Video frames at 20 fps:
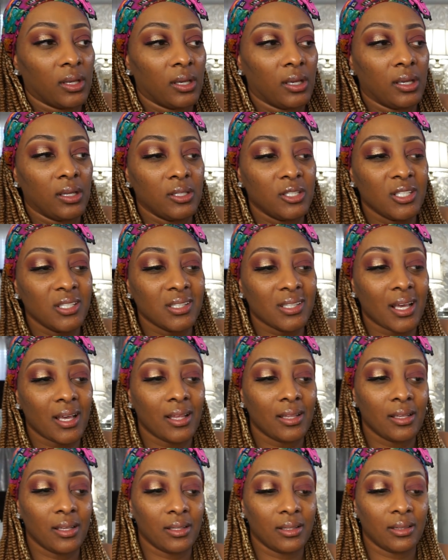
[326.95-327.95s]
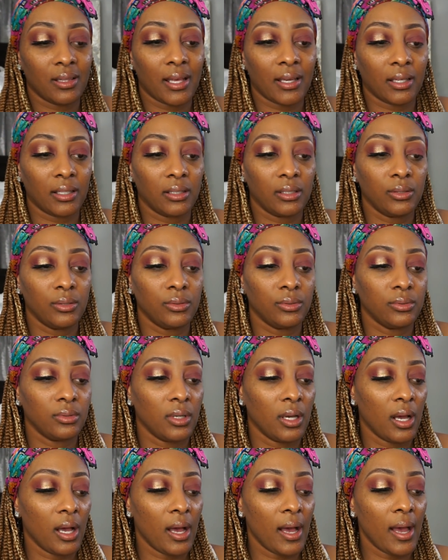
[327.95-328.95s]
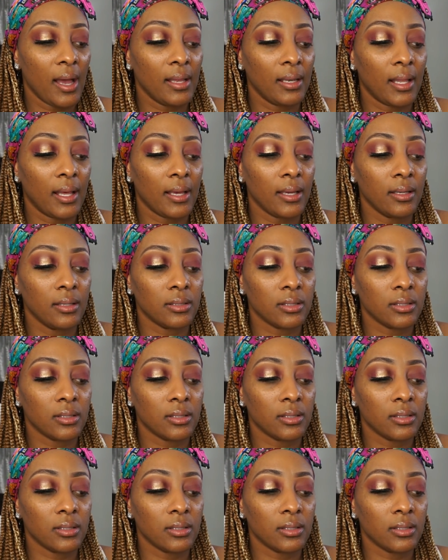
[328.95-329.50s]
And just like a little highlight